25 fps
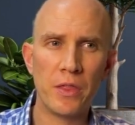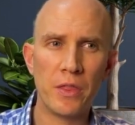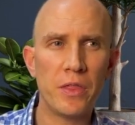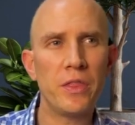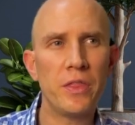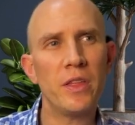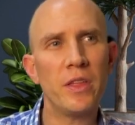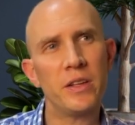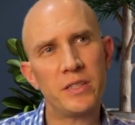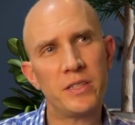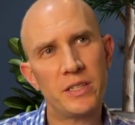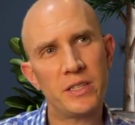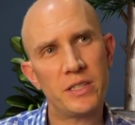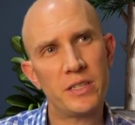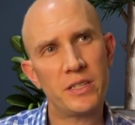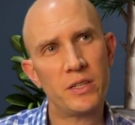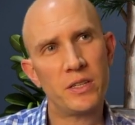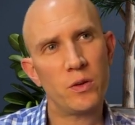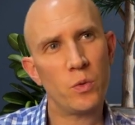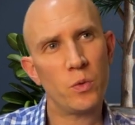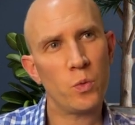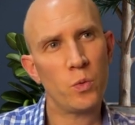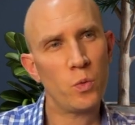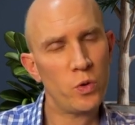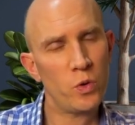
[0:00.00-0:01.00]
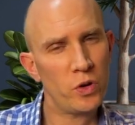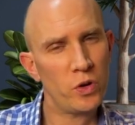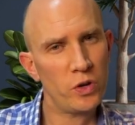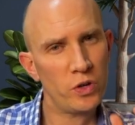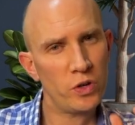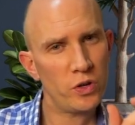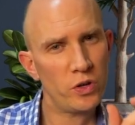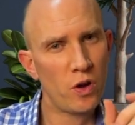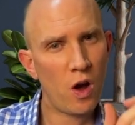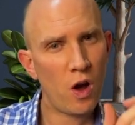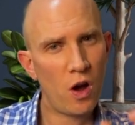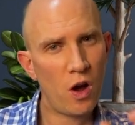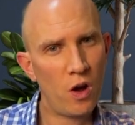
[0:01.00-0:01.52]
This
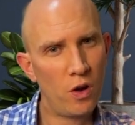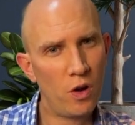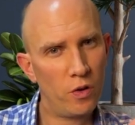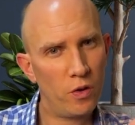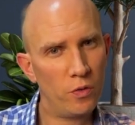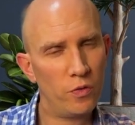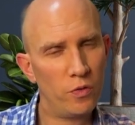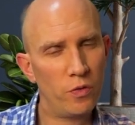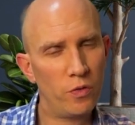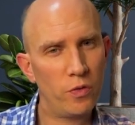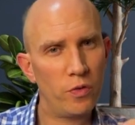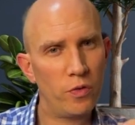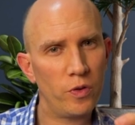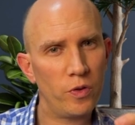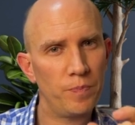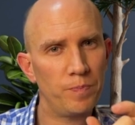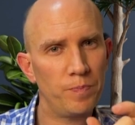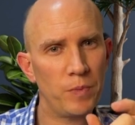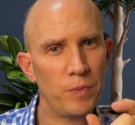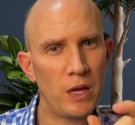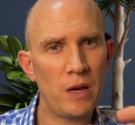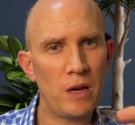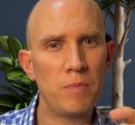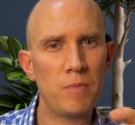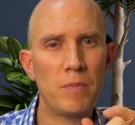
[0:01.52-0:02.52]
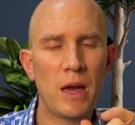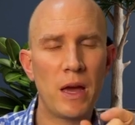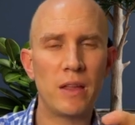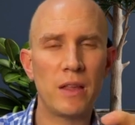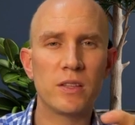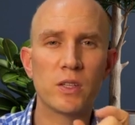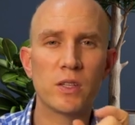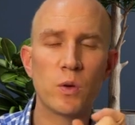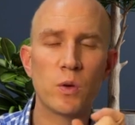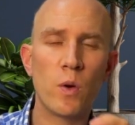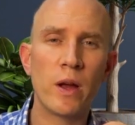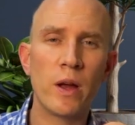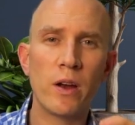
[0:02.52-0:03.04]
word of in
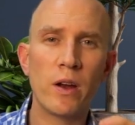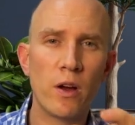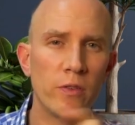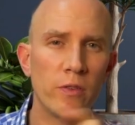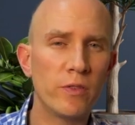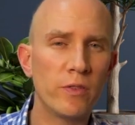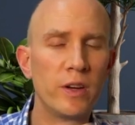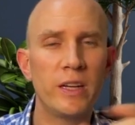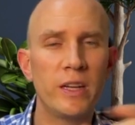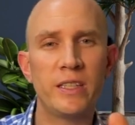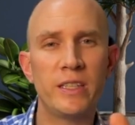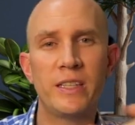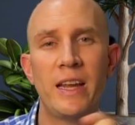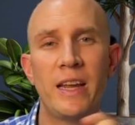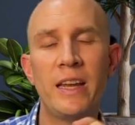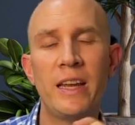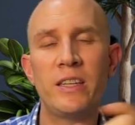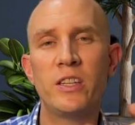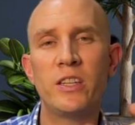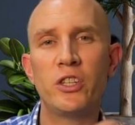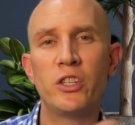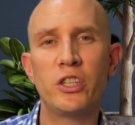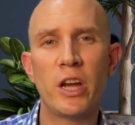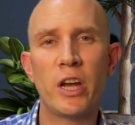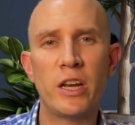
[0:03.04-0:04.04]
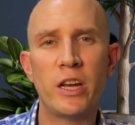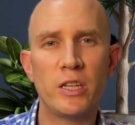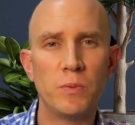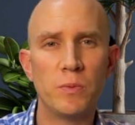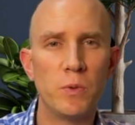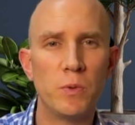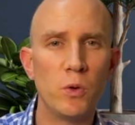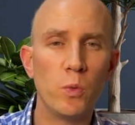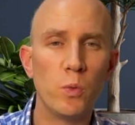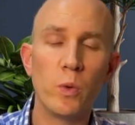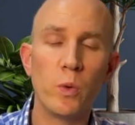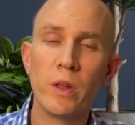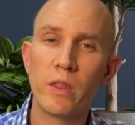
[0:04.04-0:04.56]
maths quite often is
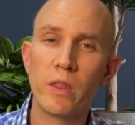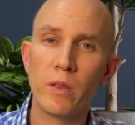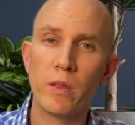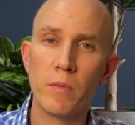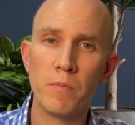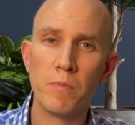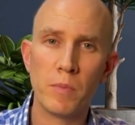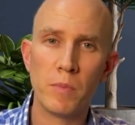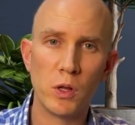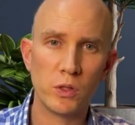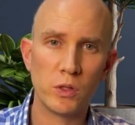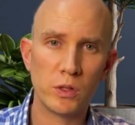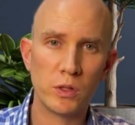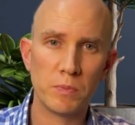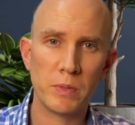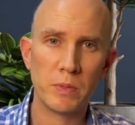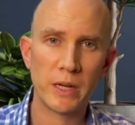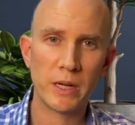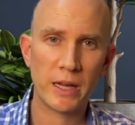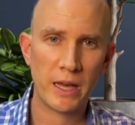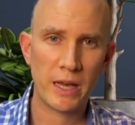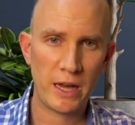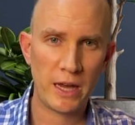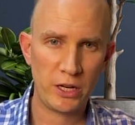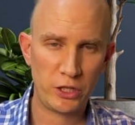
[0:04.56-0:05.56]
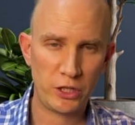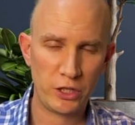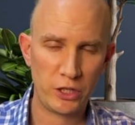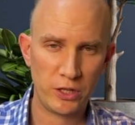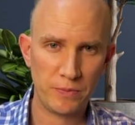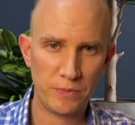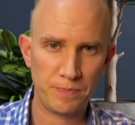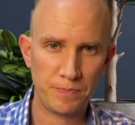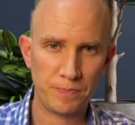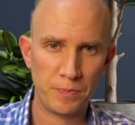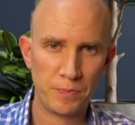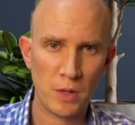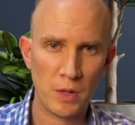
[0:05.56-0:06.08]
interchangeable with
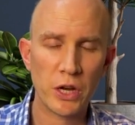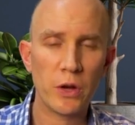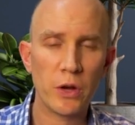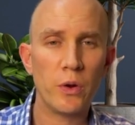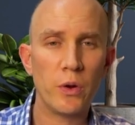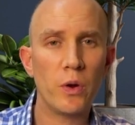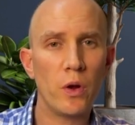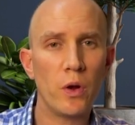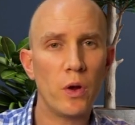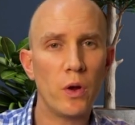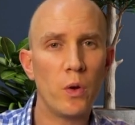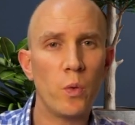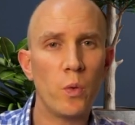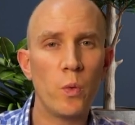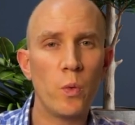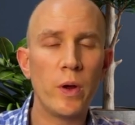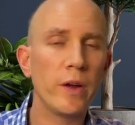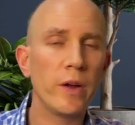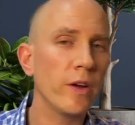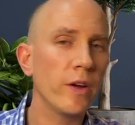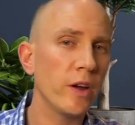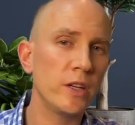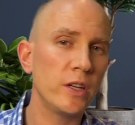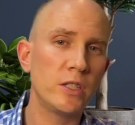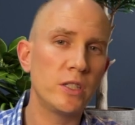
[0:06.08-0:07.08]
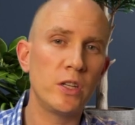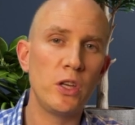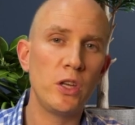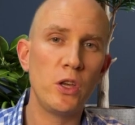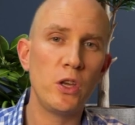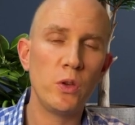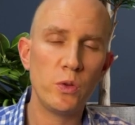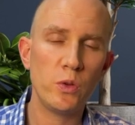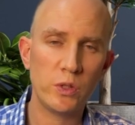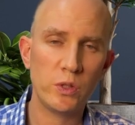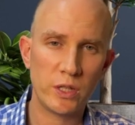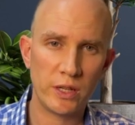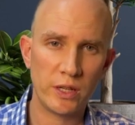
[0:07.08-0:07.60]
multiplication. So we're going to
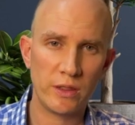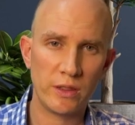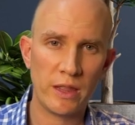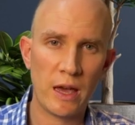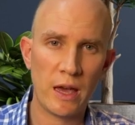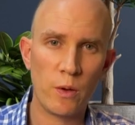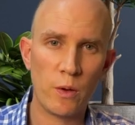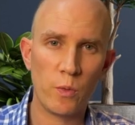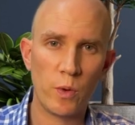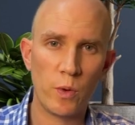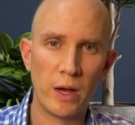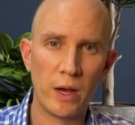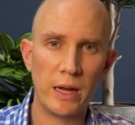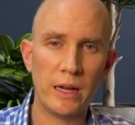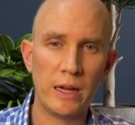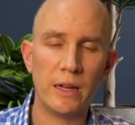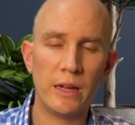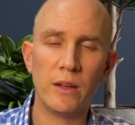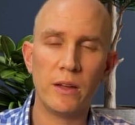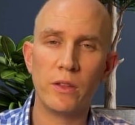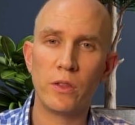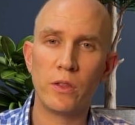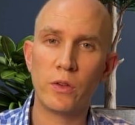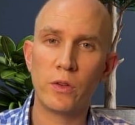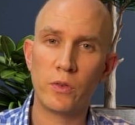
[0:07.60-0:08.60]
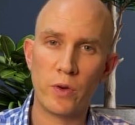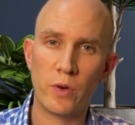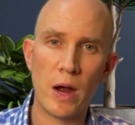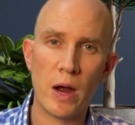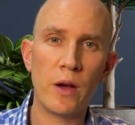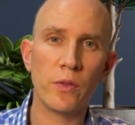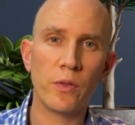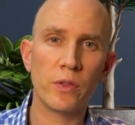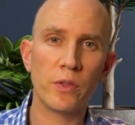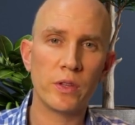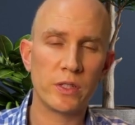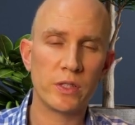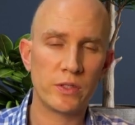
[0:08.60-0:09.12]
use it that way
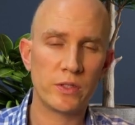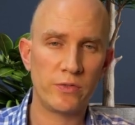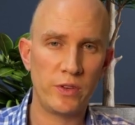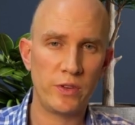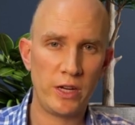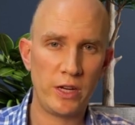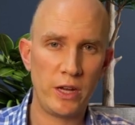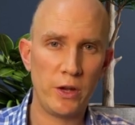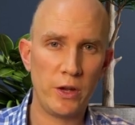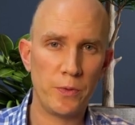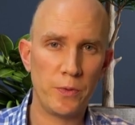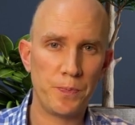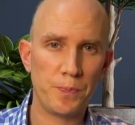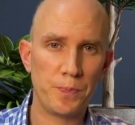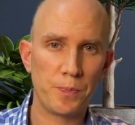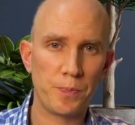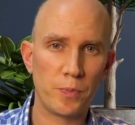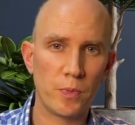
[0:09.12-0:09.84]
throughout this video.